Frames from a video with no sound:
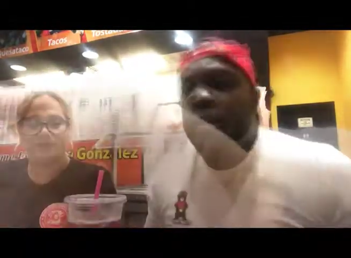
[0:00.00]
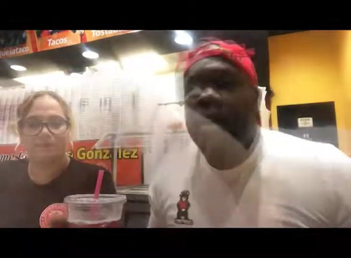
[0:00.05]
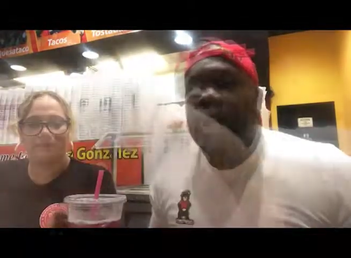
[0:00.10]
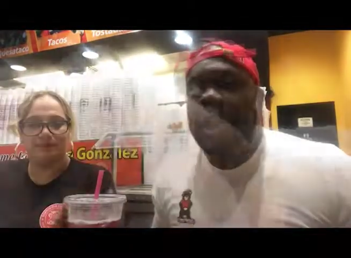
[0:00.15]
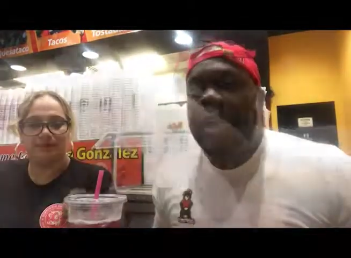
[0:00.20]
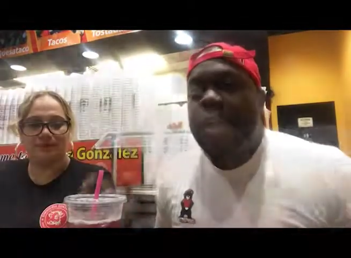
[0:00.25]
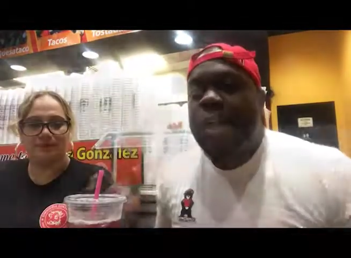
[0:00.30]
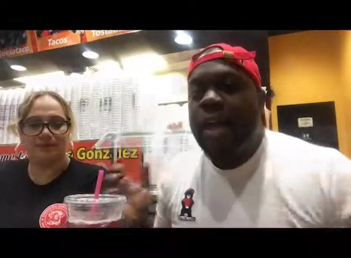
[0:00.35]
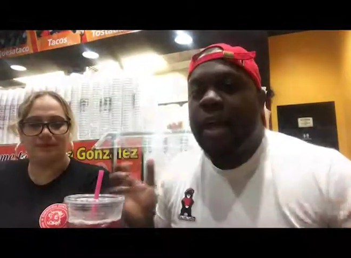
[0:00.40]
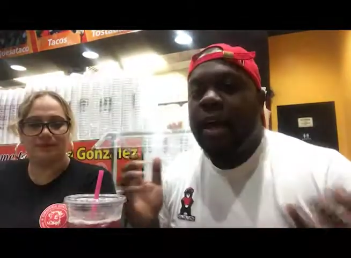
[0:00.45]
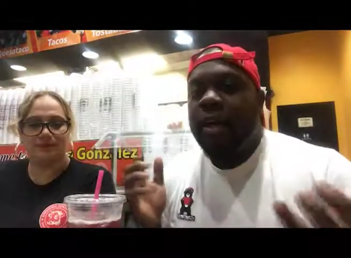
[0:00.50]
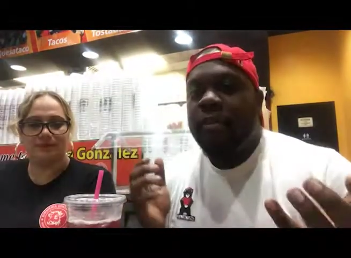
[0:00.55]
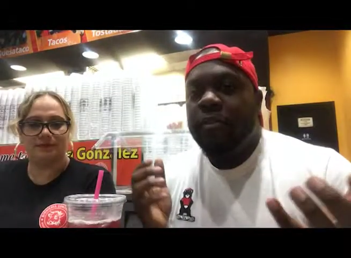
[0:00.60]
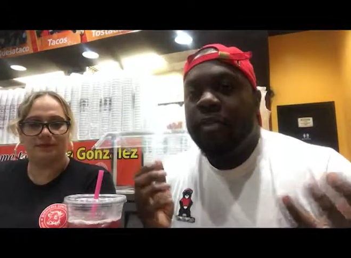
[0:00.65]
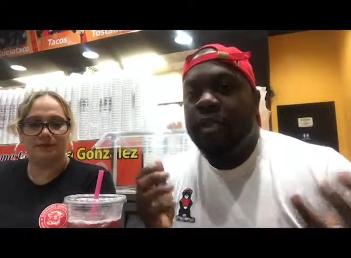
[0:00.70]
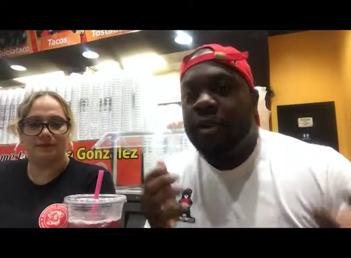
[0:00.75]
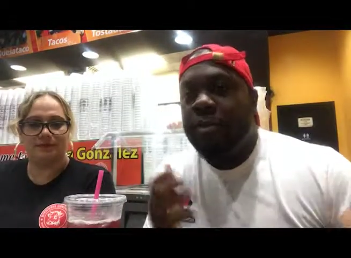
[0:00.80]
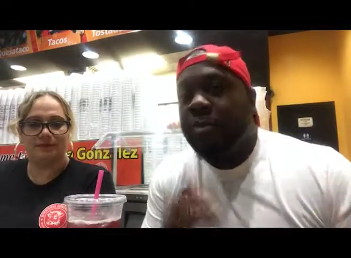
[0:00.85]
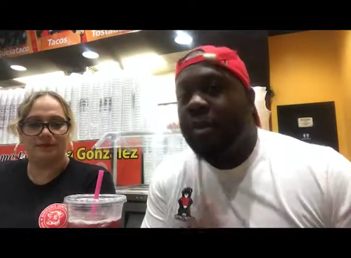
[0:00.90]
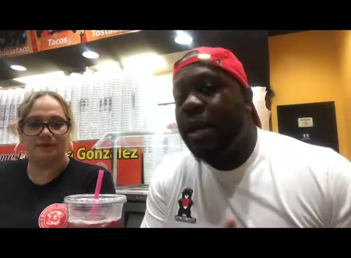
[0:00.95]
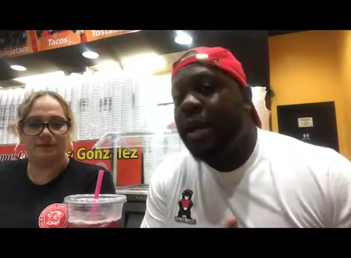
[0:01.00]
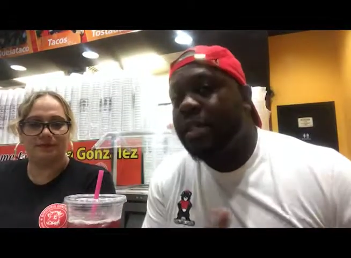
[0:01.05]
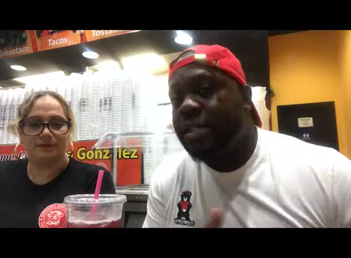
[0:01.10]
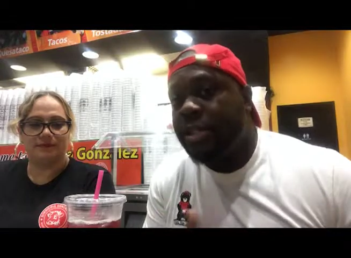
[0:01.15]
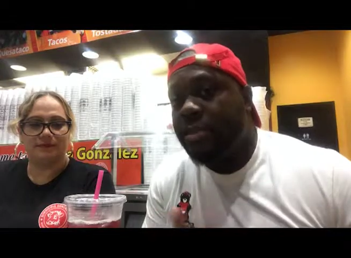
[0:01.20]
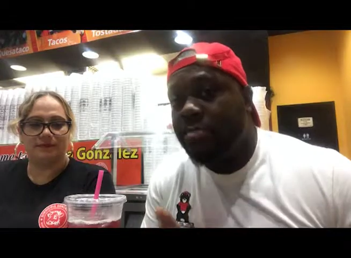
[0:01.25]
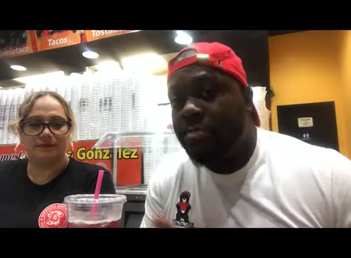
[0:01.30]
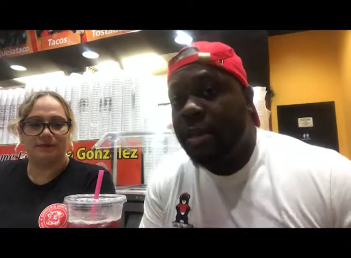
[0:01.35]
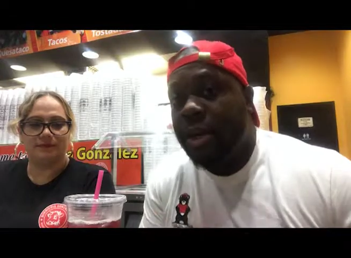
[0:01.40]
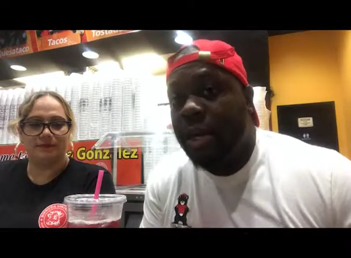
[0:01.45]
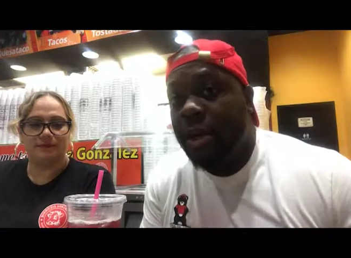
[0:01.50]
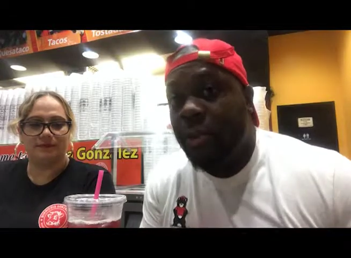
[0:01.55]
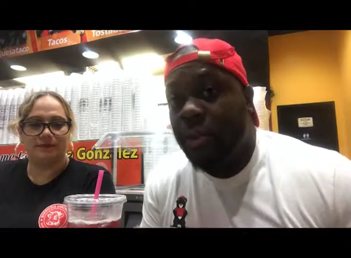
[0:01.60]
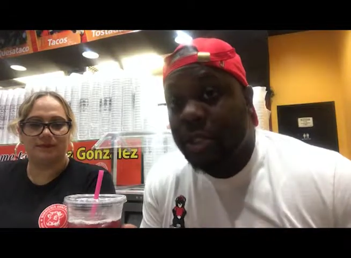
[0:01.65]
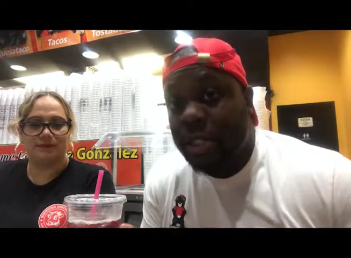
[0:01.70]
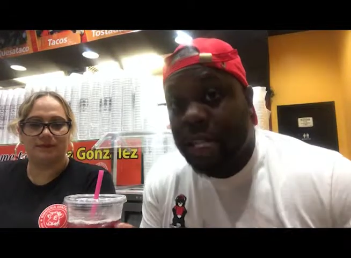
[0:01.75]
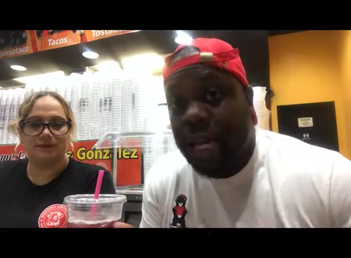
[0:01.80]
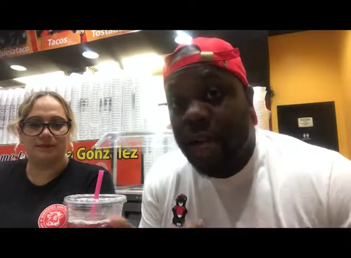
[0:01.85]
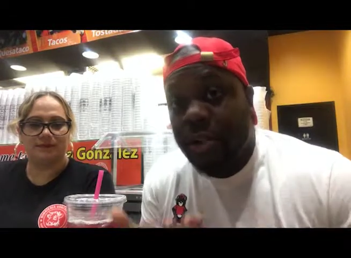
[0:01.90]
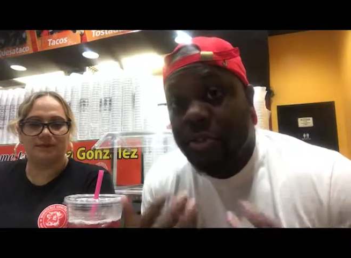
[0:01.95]
Speaker 1: Can't have an amazing meal
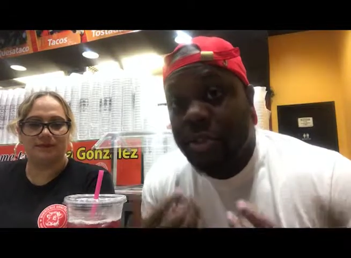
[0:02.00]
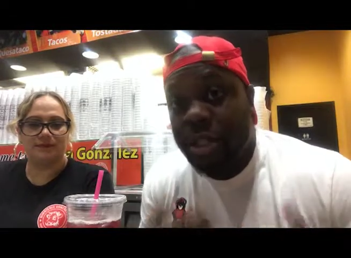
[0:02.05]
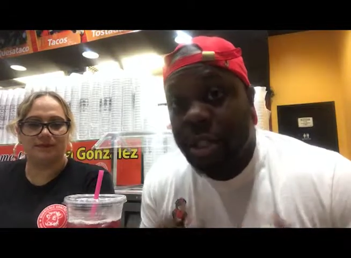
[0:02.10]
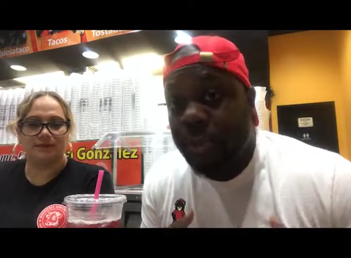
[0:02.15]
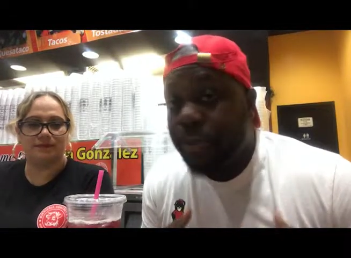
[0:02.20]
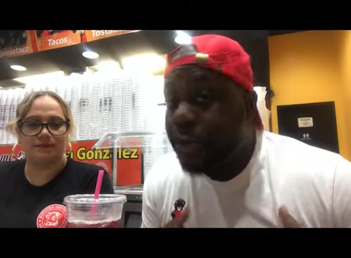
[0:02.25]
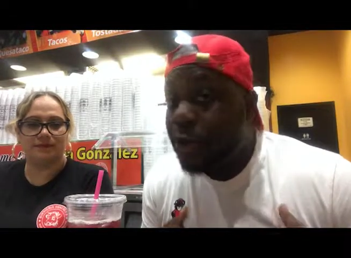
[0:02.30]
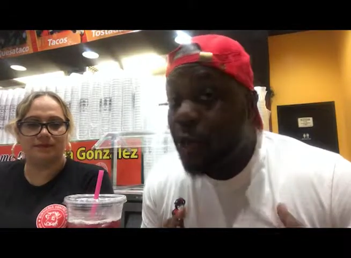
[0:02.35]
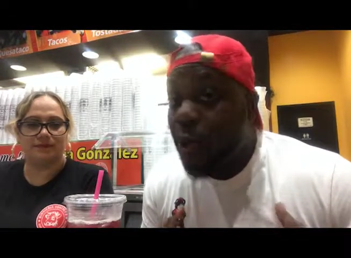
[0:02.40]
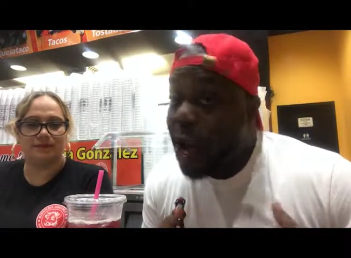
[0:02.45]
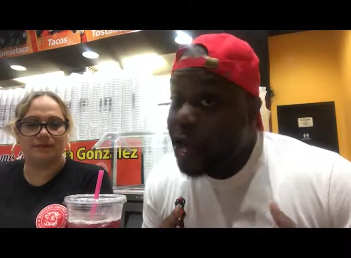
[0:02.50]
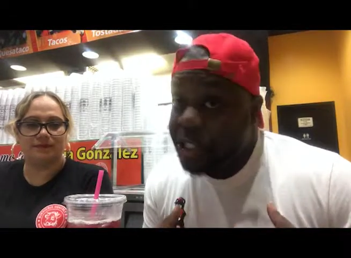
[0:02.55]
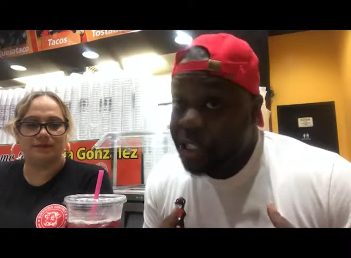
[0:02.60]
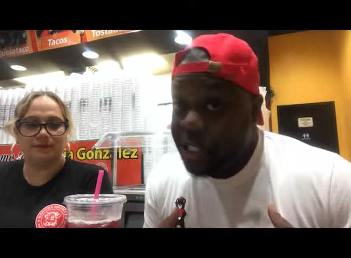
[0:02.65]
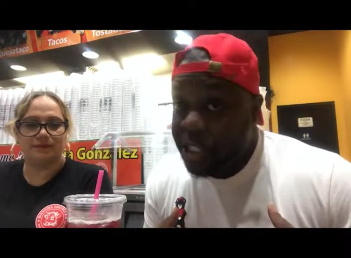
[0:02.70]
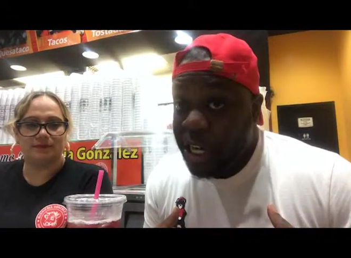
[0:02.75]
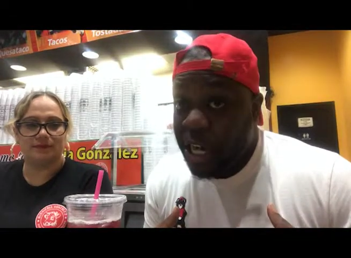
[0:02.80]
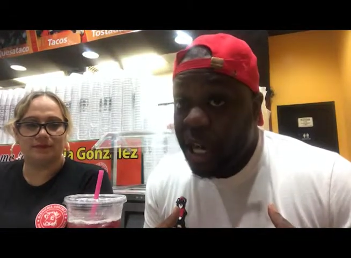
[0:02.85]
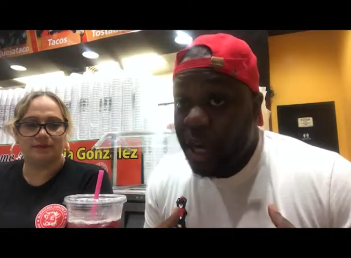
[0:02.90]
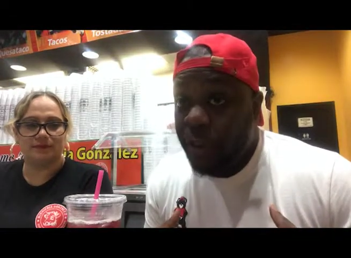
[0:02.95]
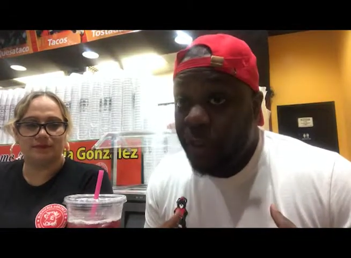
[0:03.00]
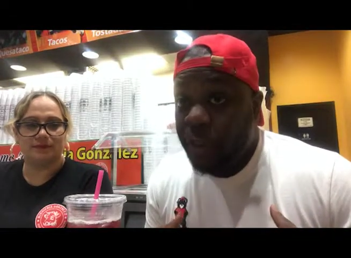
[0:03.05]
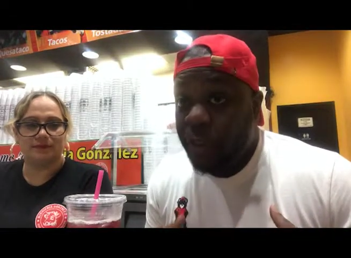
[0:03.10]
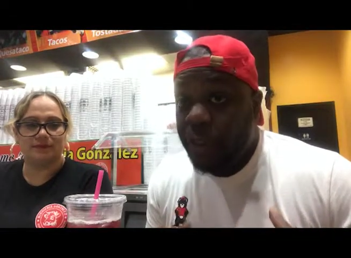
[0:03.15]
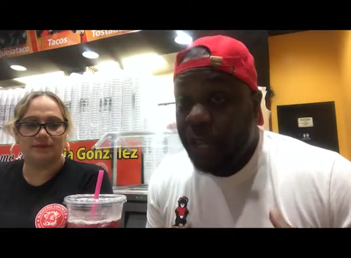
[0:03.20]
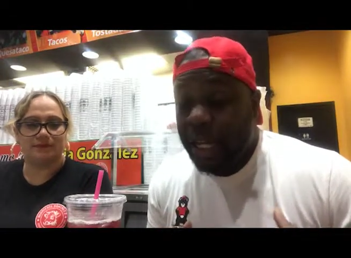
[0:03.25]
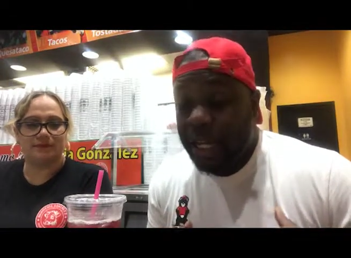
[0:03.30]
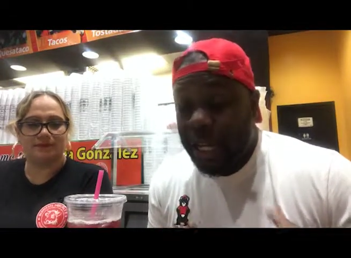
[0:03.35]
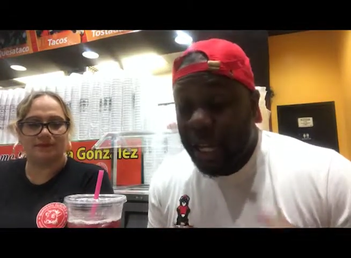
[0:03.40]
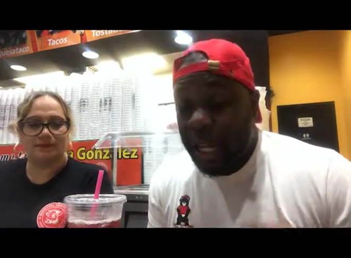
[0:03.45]
without something to wash it down with. Like